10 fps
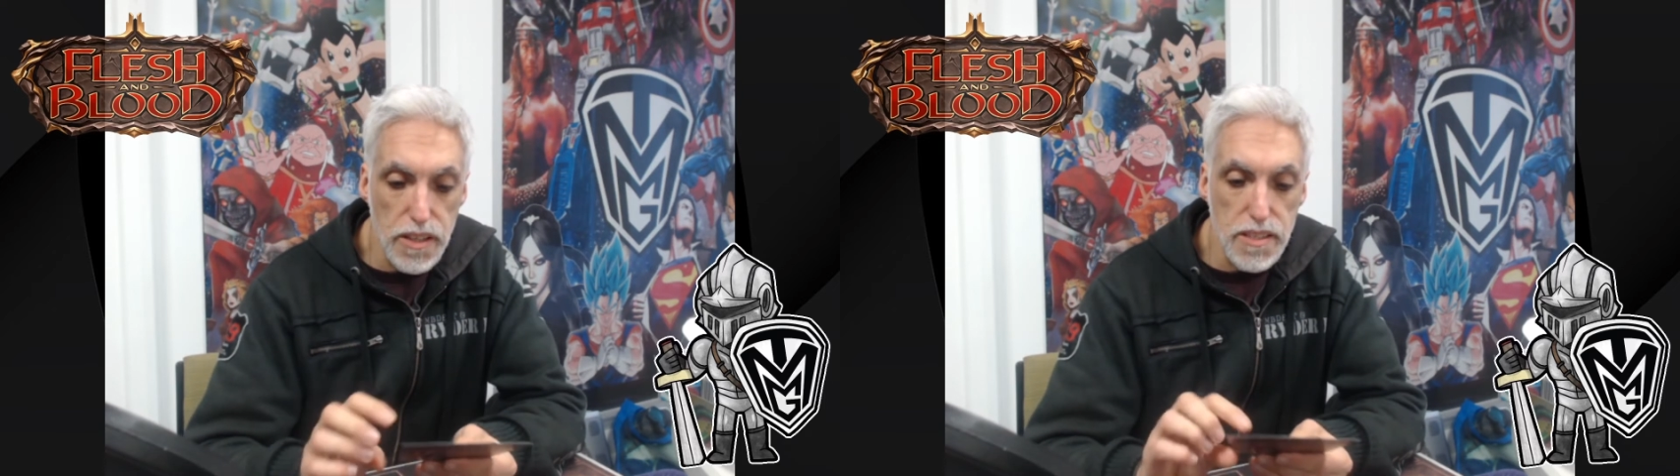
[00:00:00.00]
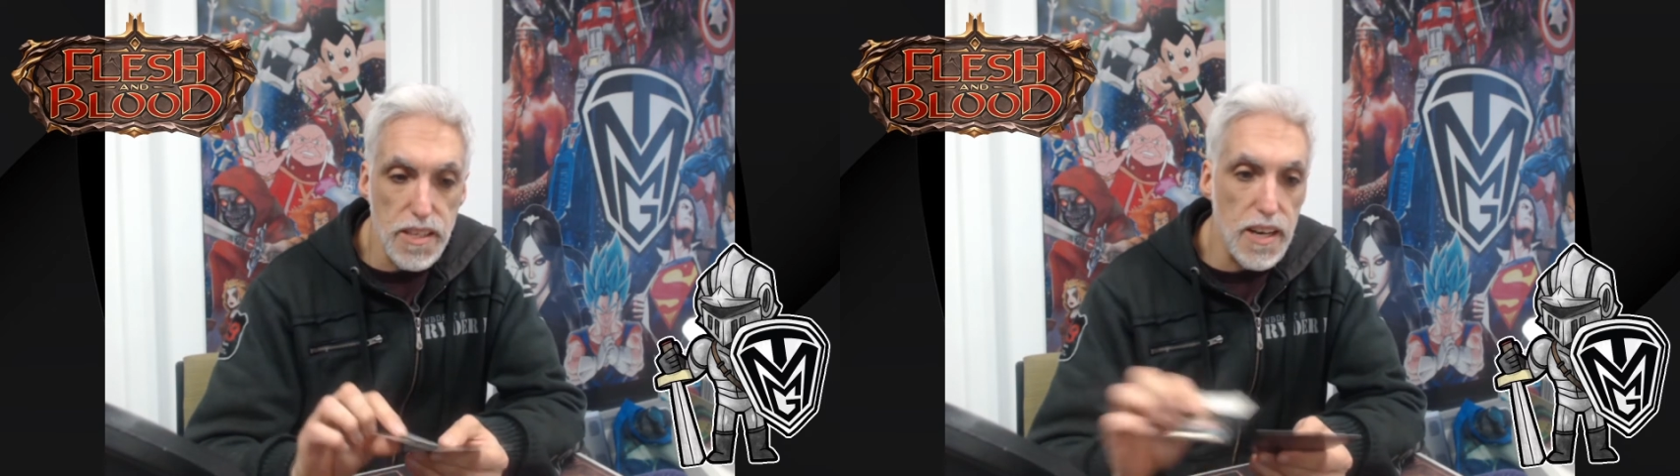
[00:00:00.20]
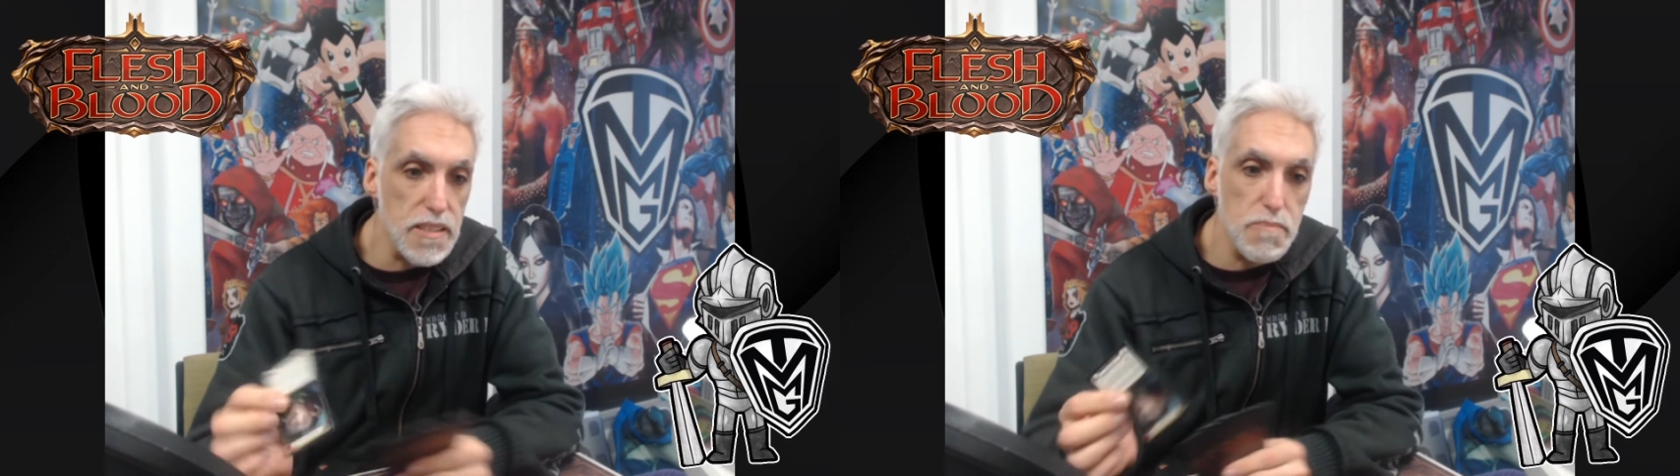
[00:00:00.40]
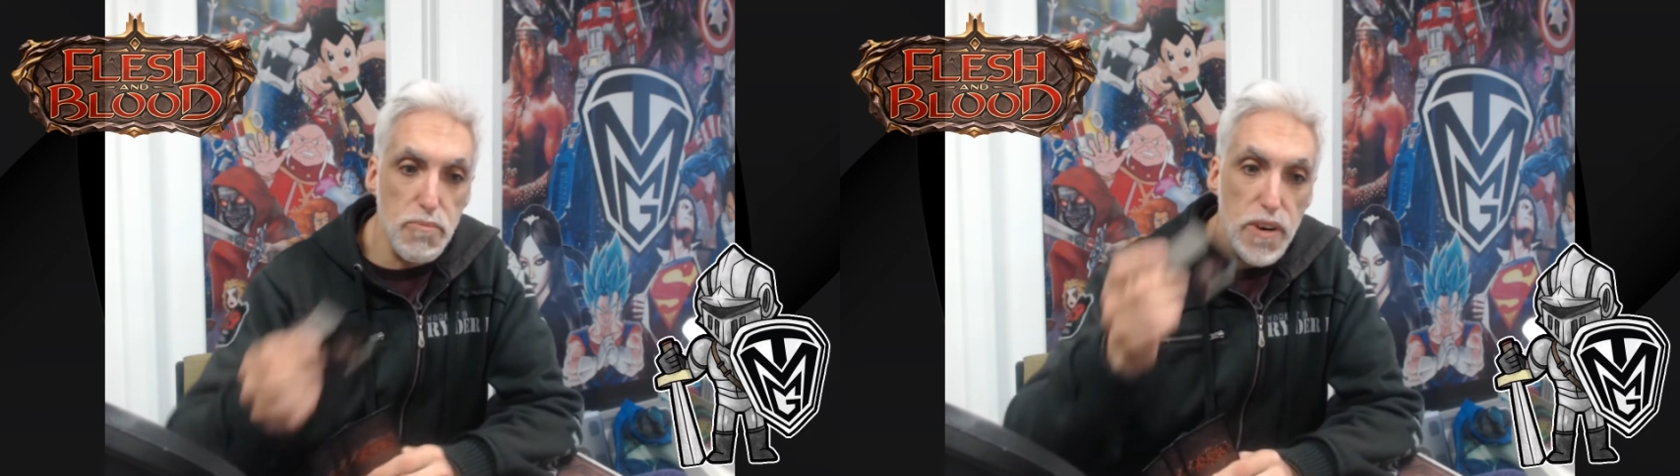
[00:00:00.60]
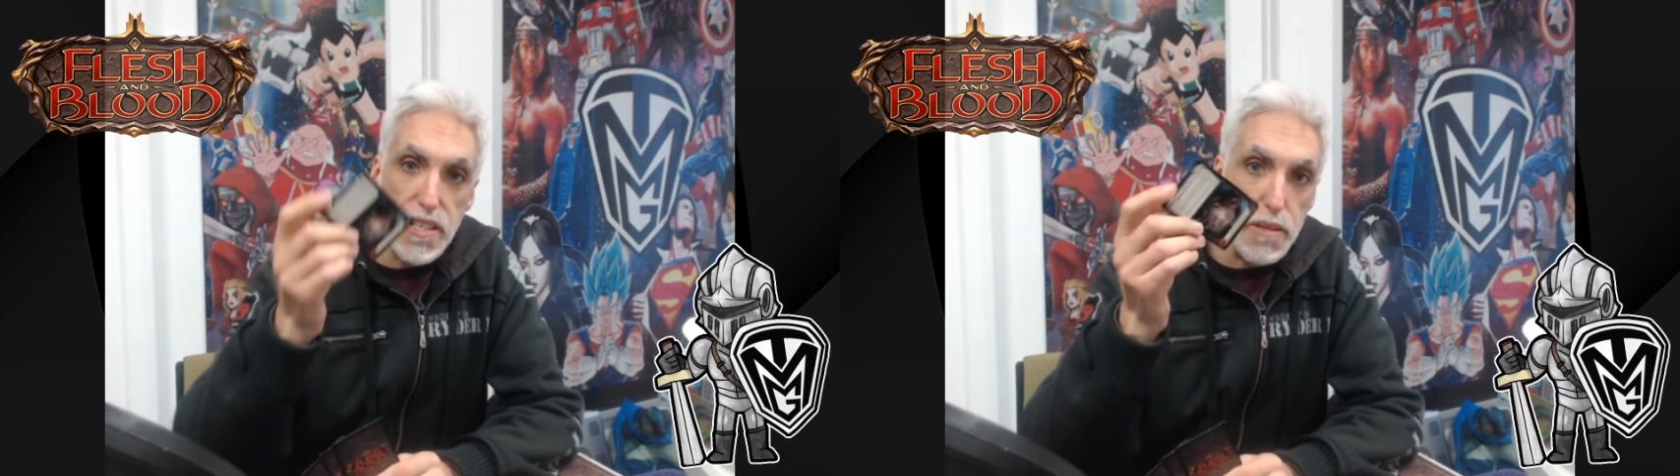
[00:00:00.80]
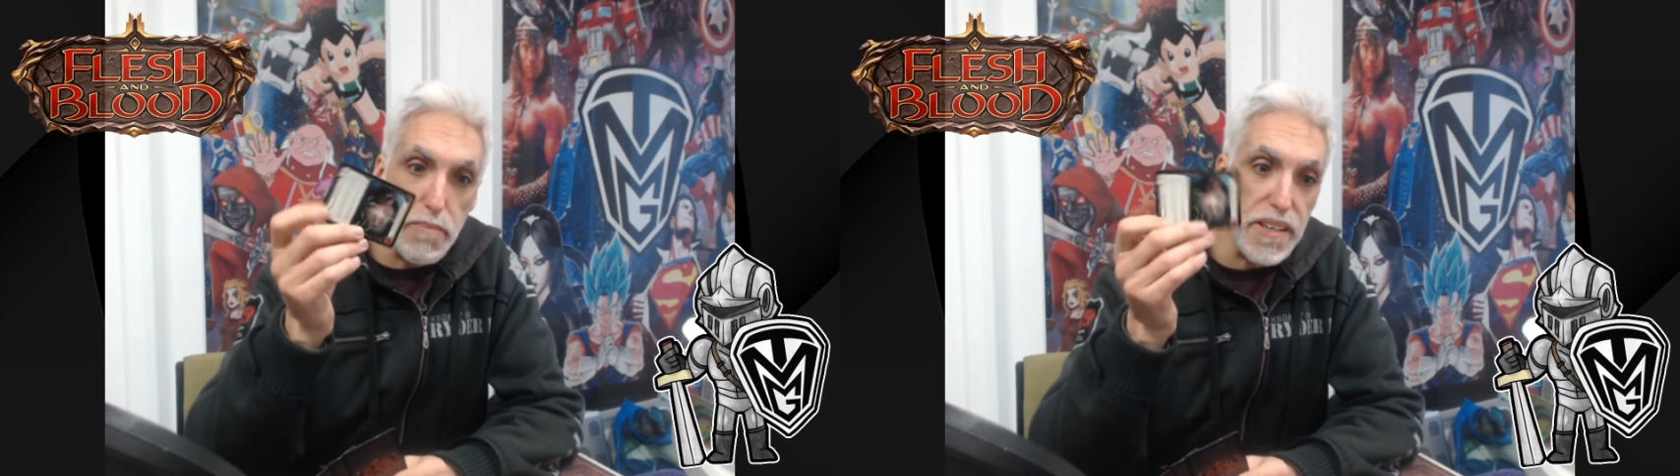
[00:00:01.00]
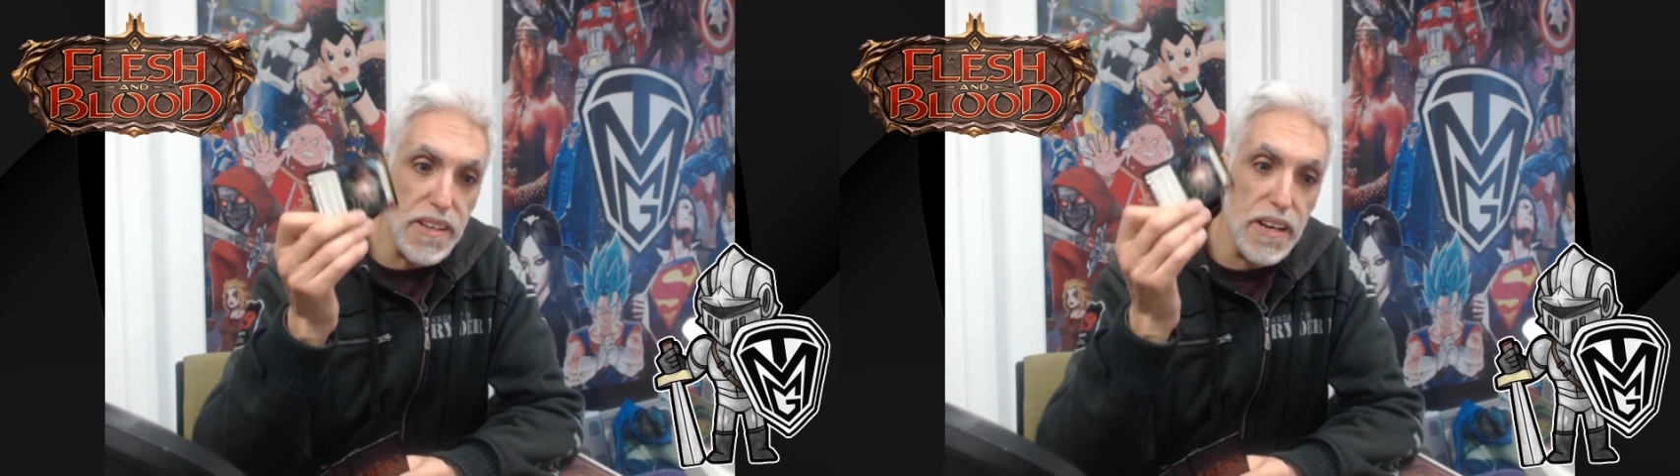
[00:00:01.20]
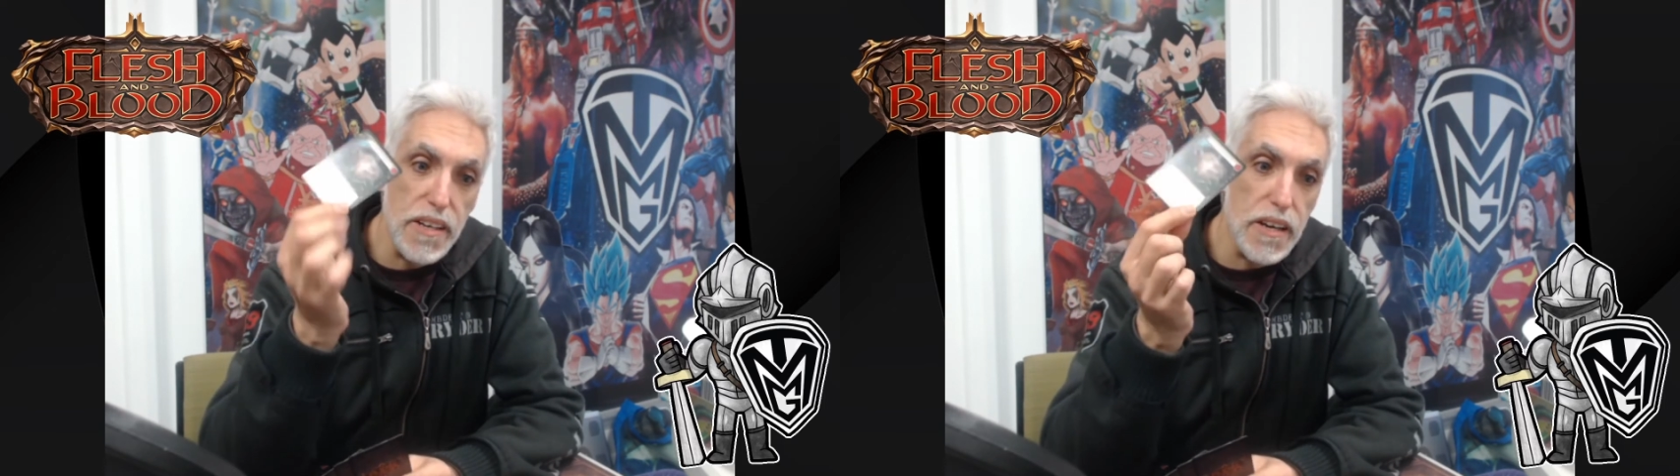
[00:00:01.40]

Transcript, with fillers: there's cards, Barraging Beatdown,